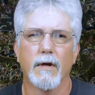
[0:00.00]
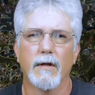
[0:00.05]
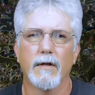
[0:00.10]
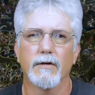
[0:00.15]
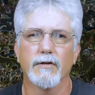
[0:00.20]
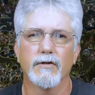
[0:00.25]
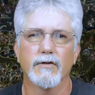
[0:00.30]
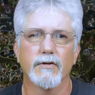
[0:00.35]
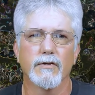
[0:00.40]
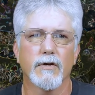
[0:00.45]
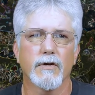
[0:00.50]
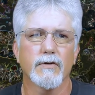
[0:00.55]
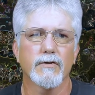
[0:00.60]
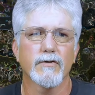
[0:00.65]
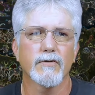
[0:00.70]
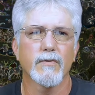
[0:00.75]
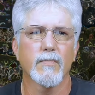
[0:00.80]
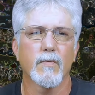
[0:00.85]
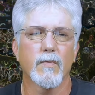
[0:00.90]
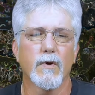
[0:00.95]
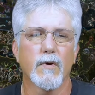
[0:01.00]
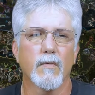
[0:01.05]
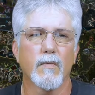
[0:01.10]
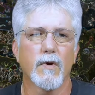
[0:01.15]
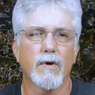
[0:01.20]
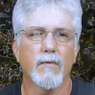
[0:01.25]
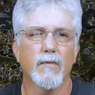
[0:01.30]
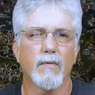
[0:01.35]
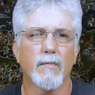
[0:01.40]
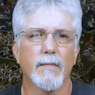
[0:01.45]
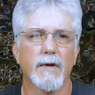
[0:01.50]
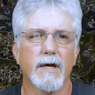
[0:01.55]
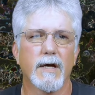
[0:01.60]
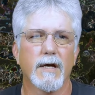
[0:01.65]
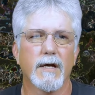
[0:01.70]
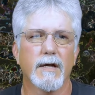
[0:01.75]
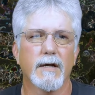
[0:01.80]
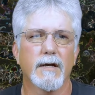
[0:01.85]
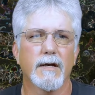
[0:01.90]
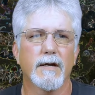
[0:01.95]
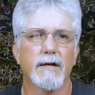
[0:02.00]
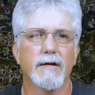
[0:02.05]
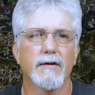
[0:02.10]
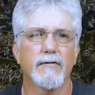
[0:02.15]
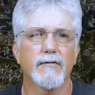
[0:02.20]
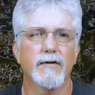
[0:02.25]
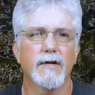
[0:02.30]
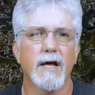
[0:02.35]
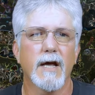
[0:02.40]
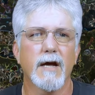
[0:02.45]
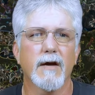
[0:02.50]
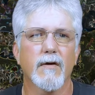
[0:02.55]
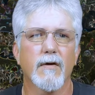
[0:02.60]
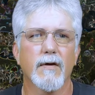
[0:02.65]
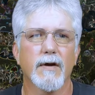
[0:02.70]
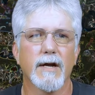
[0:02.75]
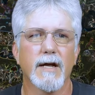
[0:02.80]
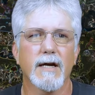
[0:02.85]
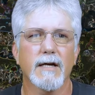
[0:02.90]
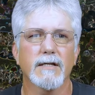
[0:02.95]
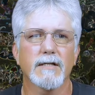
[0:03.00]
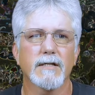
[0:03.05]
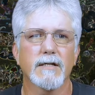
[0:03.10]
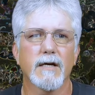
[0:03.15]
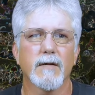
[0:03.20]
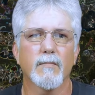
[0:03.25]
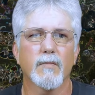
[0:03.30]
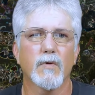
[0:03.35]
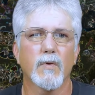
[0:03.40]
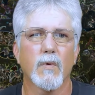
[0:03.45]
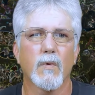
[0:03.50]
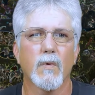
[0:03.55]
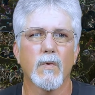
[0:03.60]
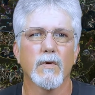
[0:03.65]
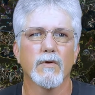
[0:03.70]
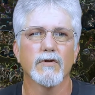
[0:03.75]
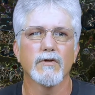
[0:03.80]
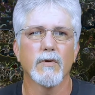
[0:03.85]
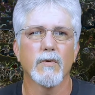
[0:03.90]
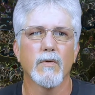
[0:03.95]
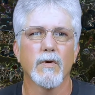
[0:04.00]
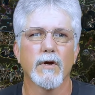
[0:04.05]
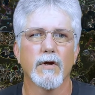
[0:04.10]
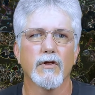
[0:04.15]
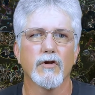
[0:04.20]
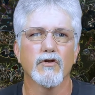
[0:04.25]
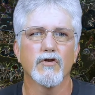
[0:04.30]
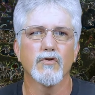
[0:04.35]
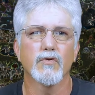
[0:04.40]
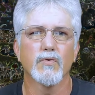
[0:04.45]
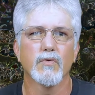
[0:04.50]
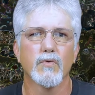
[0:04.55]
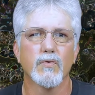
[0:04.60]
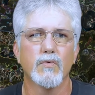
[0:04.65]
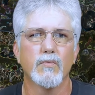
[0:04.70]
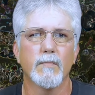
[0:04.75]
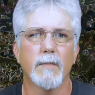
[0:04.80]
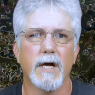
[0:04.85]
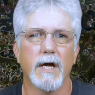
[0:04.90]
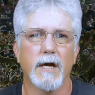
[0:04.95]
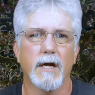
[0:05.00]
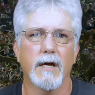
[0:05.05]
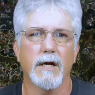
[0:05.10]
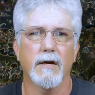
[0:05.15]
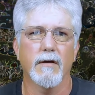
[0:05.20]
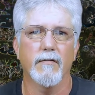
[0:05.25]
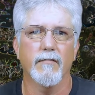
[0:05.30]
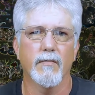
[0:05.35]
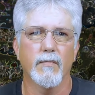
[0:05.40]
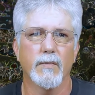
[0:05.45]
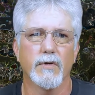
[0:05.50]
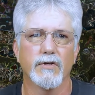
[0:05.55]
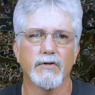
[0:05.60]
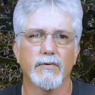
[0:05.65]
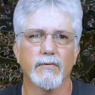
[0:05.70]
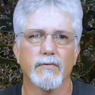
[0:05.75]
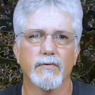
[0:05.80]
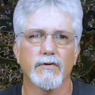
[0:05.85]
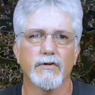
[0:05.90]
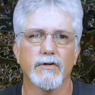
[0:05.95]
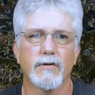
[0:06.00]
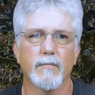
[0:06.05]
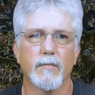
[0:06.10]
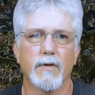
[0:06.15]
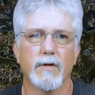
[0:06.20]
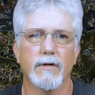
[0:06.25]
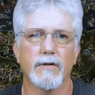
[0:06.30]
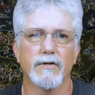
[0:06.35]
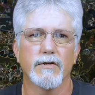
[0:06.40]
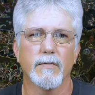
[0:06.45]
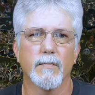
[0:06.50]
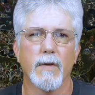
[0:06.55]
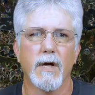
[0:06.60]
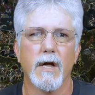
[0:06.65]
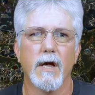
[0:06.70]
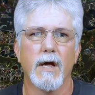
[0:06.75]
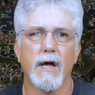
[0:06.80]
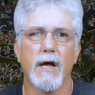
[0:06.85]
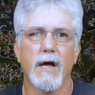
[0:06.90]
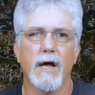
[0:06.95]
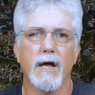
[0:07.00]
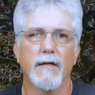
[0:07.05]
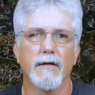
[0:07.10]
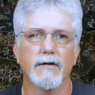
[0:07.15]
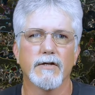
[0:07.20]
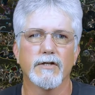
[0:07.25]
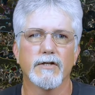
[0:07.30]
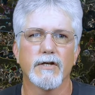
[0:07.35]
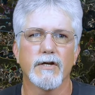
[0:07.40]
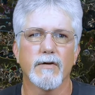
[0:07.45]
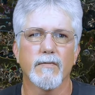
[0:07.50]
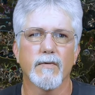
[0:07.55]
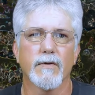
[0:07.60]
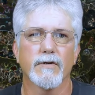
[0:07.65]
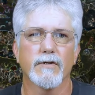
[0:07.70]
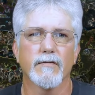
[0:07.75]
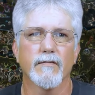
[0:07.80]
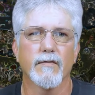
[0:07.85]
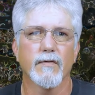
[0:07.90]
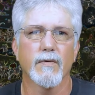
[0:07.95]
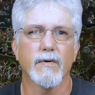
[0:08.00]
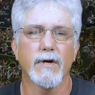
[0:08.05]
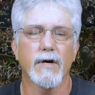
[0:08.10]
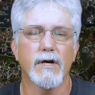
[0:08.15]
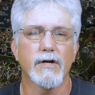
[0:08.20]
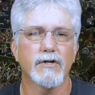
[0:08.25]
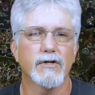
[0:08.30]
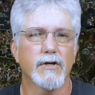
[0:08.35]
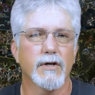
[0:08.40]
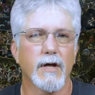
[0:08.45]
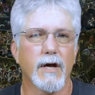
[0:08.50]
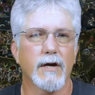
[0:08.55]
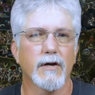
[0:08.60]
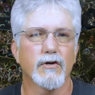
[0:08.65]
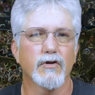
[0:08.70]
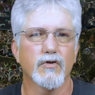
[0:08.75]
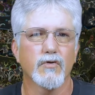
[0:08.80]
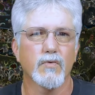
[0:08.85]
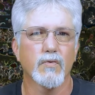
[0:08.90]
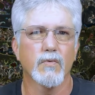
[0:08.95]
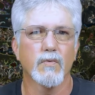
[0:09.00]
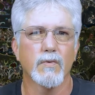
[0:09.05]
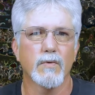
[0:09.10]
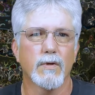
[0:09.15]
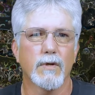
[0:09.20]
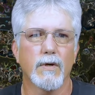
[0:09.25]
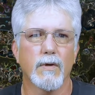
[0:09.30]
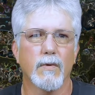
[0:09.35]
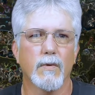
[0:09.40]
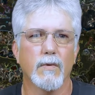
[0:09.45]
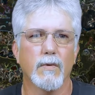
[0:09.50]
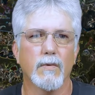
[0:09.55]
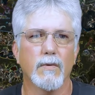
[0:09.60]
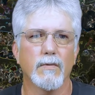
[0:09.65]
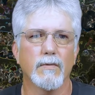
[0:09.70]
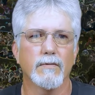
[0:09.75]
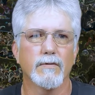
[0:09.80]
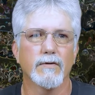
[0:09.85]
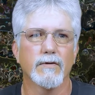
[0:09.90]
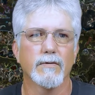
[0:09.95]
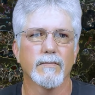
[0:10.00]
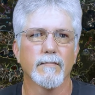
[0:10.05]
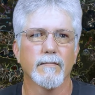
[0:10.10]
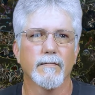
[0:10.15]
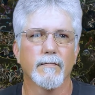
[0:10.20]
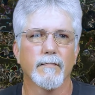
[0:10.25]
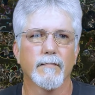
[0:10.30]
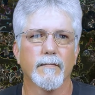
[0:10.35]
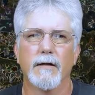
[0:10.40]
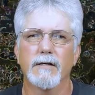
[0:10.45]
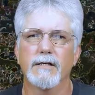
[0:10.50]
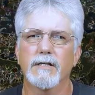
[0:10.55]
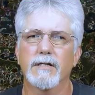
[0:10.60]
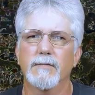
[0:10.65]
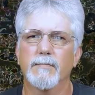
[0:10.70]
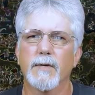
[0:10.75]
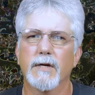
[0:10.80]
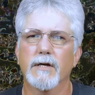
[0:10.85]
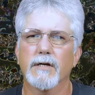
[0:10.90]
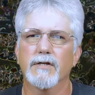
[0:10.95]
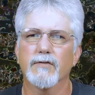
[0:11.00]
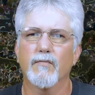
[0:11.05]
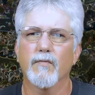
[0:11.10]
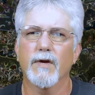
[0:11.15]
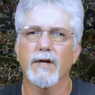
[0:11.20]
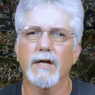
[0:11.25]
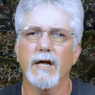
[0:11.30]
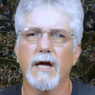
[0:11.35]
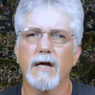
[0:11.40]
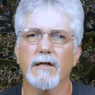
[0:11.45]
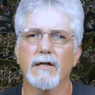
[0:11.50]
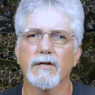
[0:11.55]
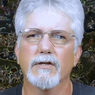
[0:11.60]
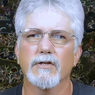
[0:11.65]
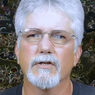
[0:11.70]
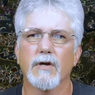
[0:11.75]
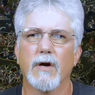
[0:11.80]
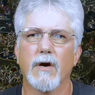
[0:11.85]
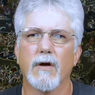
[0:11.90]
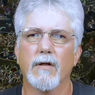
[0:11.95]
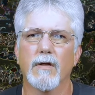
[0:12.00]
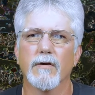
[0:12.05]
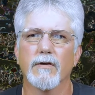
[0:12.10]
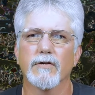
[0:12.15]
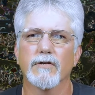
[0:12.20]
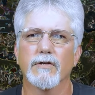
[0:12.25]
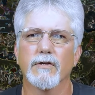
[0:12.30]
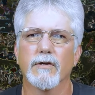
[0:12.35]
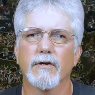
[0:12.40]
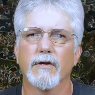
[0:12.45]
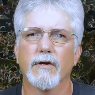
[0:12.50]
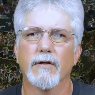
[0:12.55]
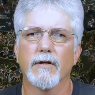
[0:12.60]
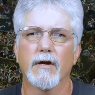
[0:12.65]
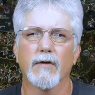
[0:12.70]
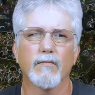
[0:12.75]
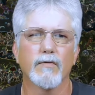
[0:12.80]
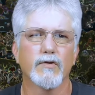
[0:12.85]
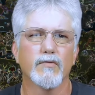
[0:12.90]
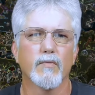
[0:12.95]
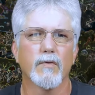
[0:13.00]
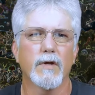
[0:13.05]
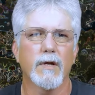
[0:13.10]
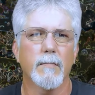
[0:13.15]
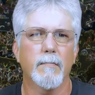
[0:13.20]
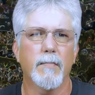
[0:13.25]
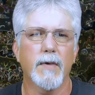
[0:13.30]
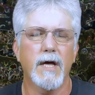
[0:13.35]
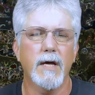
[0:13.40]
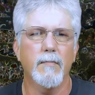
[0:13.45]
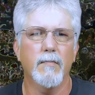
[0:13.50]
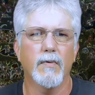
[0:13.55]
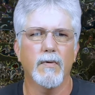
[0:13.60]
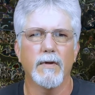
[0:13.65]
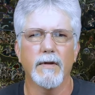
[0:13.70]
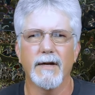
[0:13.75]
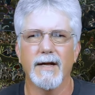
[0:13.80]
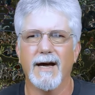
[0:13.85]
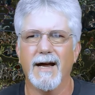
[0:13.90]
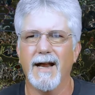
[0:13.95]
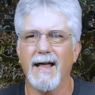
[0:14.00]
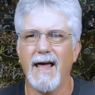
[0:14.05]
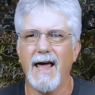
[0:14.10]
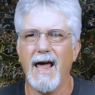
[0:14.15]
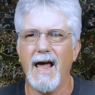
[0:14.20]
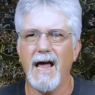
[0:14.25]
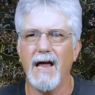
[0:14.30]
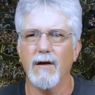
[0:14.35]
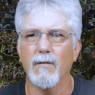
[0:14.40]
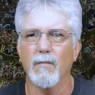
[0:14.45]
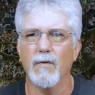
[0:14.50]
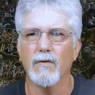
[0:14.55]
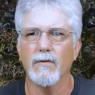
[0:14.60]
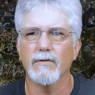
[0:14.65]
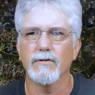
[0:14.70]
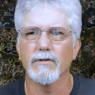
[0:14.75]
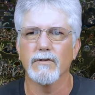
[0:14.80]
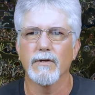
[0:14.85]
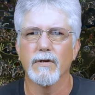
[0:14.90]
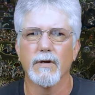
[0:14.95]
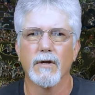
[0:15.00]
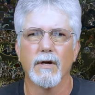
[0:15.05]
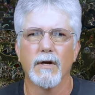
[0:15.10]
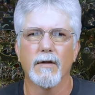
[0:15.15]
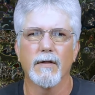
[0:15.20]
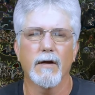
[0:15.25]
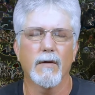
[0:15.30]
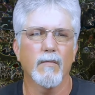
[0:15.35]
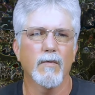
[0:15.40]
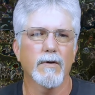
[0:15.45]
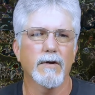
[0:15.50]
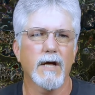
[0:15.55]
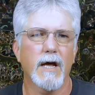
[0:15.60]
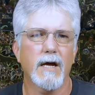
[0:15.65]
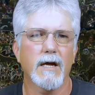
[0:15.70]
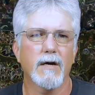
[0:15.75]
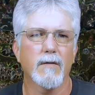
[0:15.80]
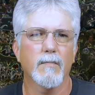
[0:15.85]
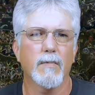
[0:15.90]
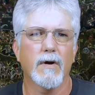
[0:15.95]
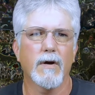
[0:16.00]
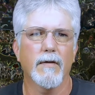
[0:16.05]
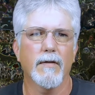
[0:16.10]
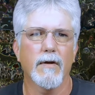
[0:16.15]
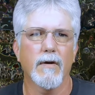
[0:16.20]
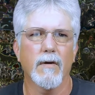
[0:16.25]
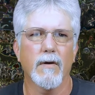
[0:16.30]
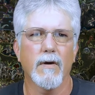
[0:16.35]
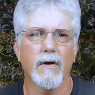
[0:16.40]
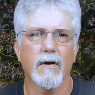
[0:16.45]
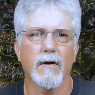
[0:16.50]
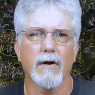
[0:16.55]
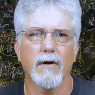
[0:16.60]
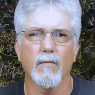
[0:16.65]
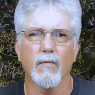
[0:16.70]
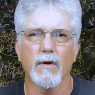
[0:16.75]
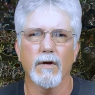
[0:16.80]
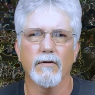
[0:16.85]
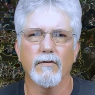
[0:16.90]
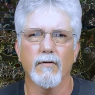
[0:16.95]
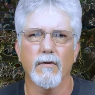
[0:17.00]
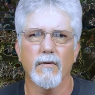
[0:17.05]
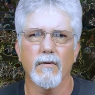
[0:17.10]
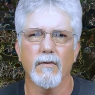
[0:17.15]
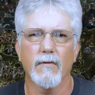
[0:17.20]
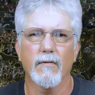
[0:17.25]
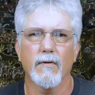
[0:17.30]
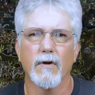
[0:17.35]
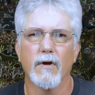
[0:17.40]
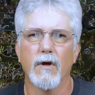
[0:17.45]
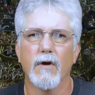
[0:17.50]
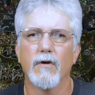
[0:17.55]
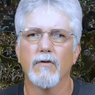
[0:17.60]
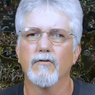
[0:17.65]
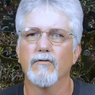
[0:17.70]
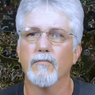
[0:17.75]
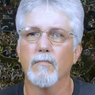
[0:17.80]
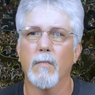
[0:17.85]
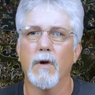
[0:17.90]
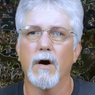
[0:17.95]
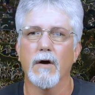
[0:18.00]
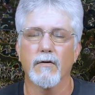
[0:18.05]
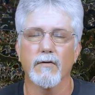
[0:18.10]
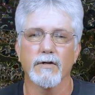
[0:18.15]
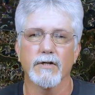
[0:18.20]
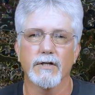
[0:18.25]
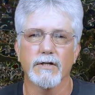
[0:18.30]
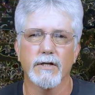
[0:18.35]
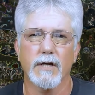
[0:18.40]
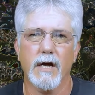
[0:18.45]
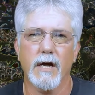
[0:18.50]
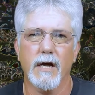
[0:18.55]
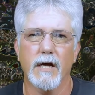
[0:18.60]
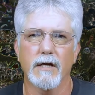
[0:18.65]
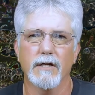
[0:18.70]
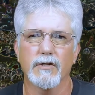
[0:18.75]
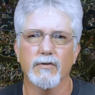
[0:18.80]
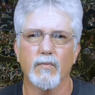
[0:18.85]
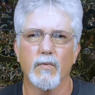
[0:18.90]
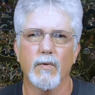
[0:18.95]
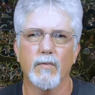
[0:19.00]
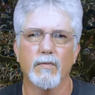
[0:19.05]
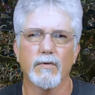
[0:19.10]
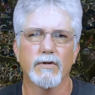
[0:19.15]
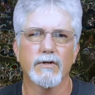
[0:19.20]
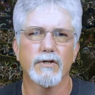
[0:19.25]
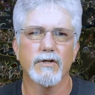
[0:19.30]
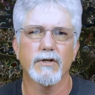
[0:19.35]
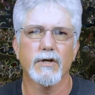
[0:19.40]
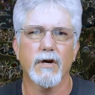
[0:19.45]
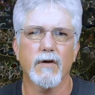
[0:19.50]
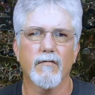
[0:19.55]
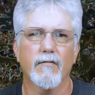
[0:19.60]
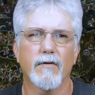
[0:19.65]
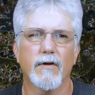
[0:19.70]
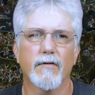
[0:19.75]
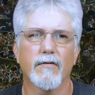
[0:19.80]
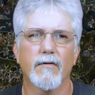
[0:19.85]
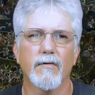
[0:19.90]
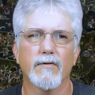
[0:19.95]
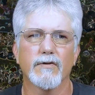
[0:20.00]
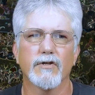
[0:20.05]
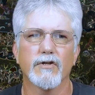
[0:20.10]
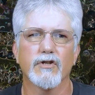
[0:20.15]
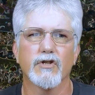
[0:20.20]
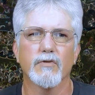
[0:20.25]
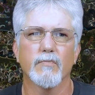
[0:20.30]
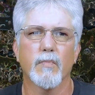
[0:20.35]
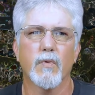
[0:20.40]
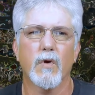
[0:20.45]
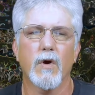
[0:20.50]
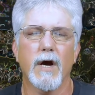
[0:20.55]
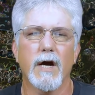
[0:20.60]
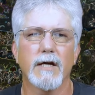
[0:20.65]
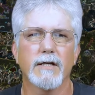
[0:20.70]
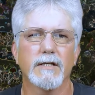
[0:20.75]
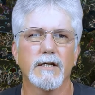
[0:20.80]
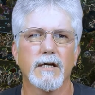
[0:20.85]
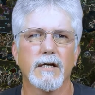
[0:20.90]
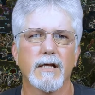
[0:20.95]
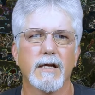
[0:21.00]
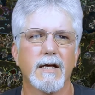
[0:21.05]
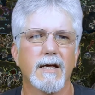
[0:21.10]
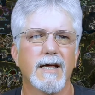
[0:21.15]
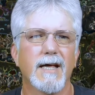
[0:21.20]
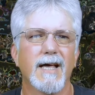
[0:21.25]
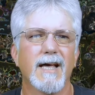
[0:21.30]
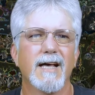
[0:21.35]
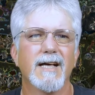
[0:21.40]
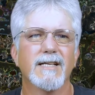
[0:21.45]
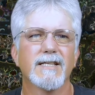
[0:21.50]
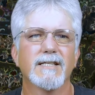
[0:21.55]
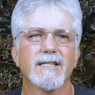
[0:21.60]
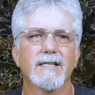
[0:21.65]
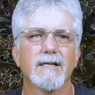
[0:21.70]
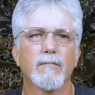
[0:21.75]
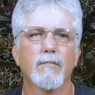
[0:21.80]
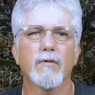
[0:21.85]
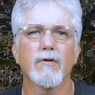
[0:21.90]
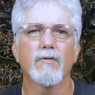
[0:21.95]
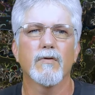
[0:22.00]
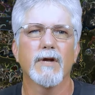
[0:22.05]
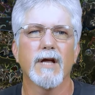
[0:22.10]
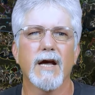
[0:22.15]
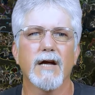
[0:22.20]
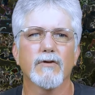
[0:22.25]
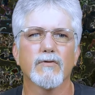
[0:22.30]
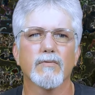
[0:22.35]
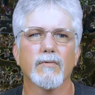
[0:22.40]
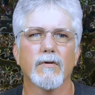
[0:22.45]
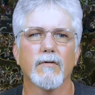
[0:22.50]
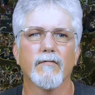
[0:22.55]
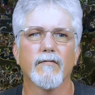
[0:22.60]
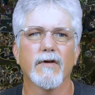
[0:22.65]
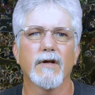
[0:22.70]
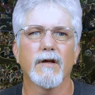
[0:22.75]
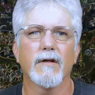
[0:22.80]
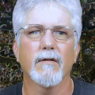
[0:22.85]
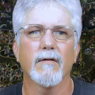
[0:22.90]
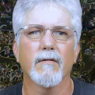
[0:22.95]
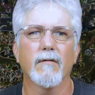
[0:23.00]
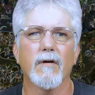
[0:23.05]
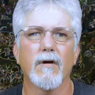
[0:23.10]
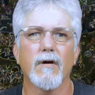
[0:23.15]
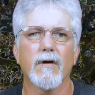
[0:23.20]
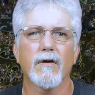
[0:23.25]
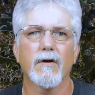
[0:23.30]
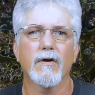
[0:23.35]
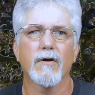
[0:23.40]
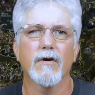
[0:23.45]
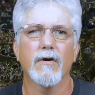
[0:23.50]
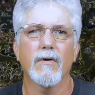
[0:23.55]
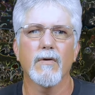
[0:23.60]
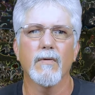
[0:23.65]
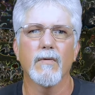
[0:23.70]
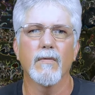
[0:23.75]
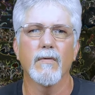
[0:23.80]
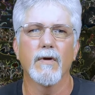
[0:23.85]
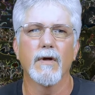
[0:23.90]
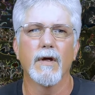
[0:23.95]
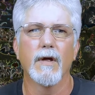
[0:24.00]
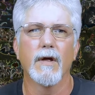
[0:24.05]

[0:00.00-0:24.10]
This is also where we will begin to take our next step towards learning the true meaning of the mystical symbolism and the secrets of creation that it truly holds. This is because if we take this knowledge, that it was really people and not animals that were taken upon the ark and return to modern science, we will discover that there is a surprisingly similar natural event long ago